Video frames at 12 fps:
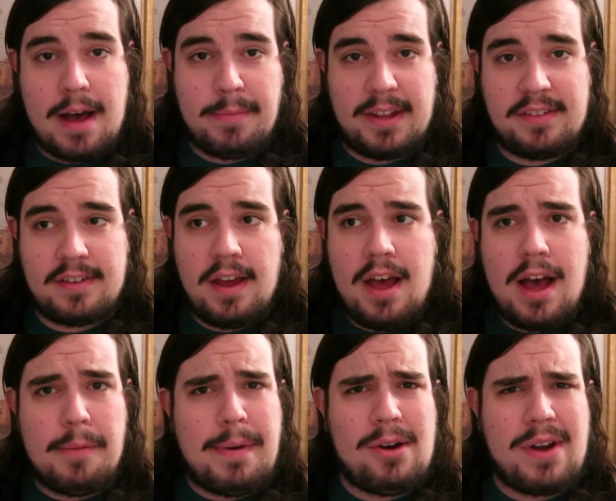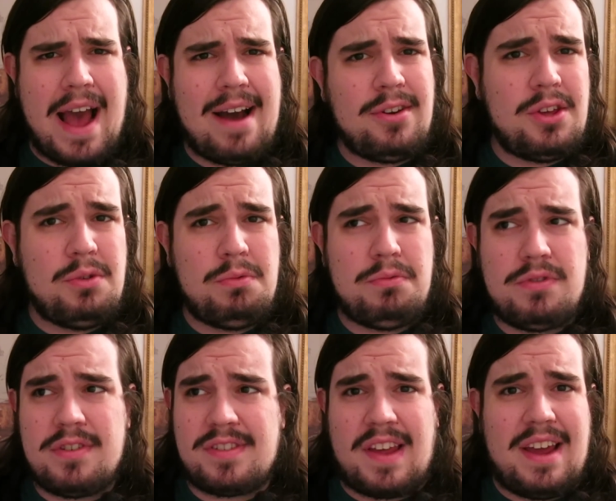comments about how do you
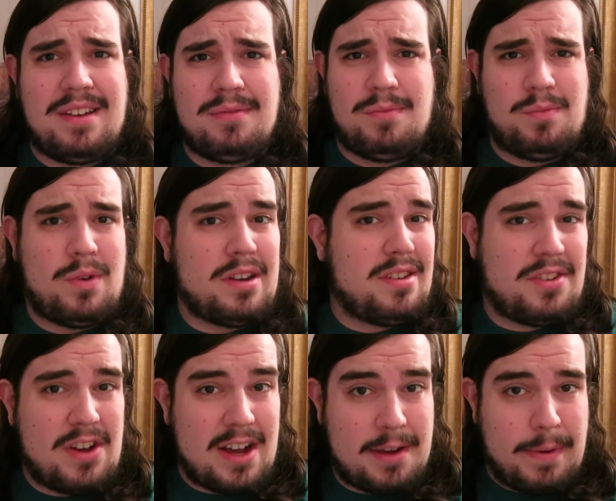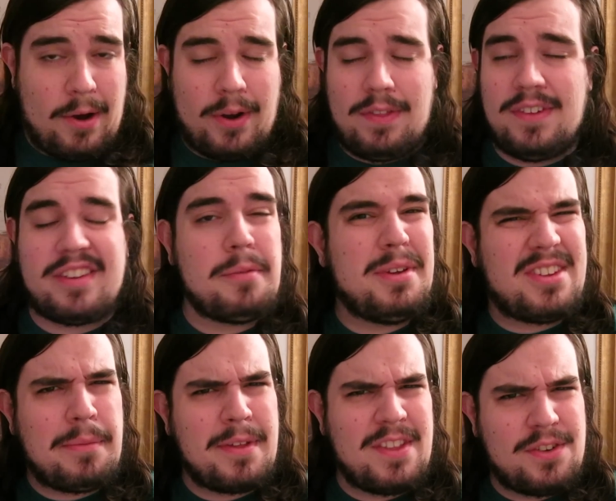decide what to talk about, and this can be
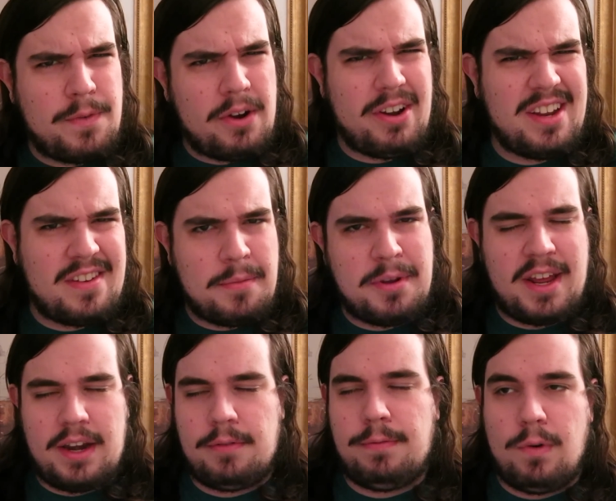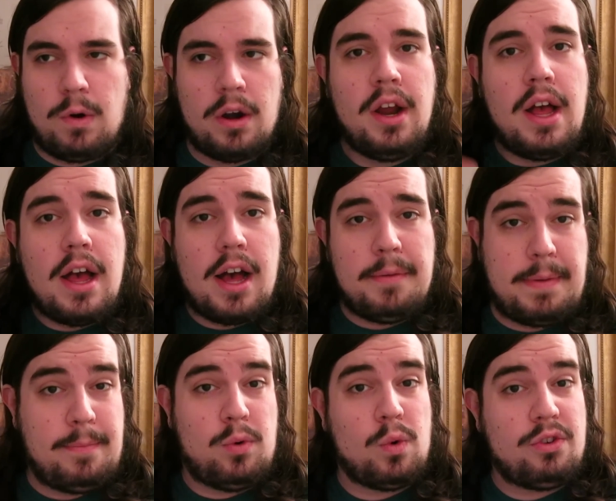something that's very intimidating for
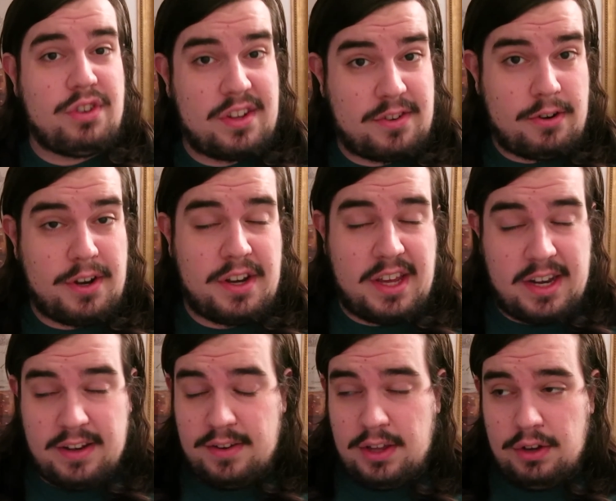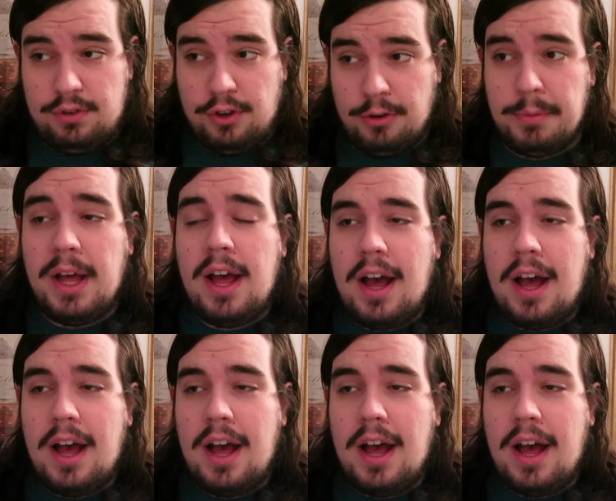people who are just starting to get into YouTube.